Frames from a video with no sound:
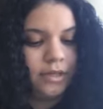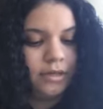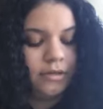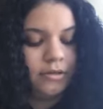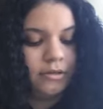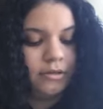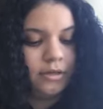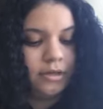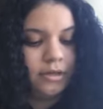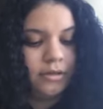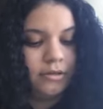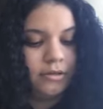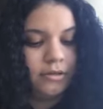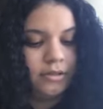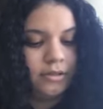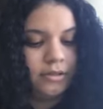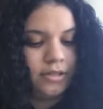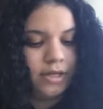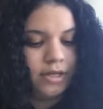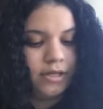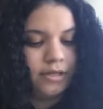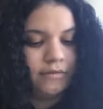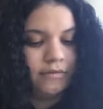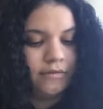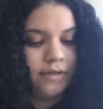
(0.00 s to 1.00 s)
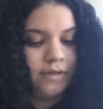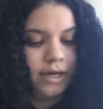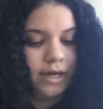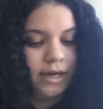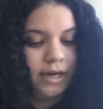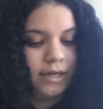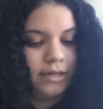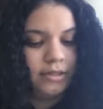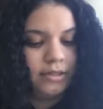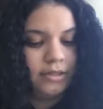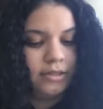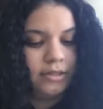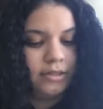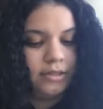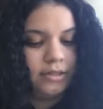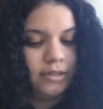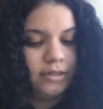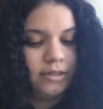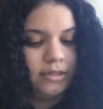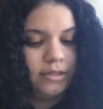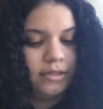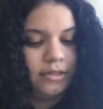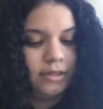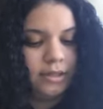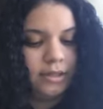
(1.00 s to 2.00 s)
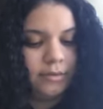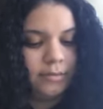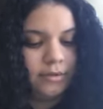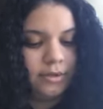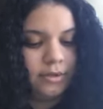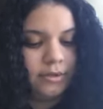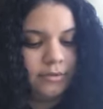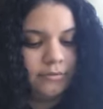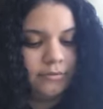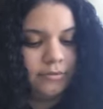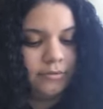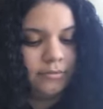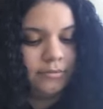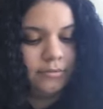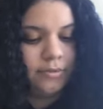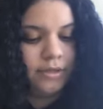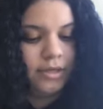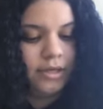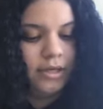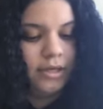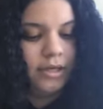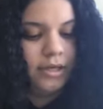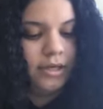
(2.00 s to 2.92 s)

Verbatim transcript: On the other side of the eye clinic examining room,